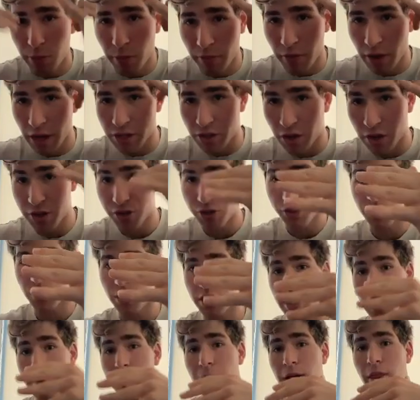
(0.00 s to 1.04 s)
If you guys are interested
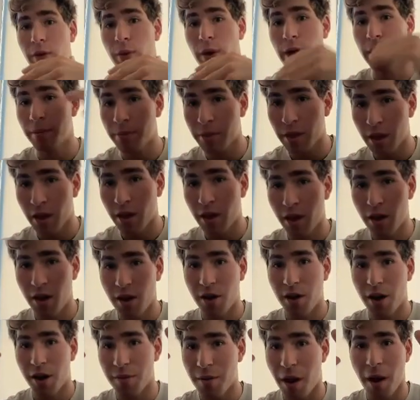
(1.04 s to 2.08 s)
in that, by the way,
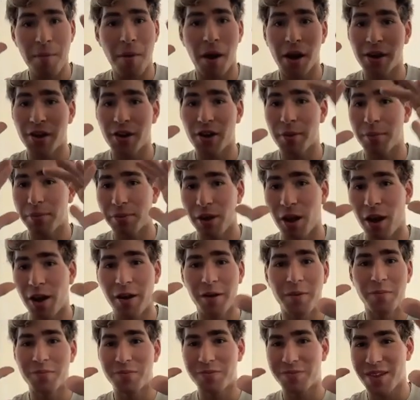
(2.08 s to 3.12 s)
I'm not here to
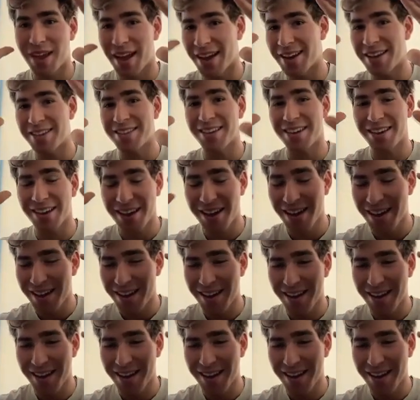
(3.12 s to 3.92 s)
plug anything.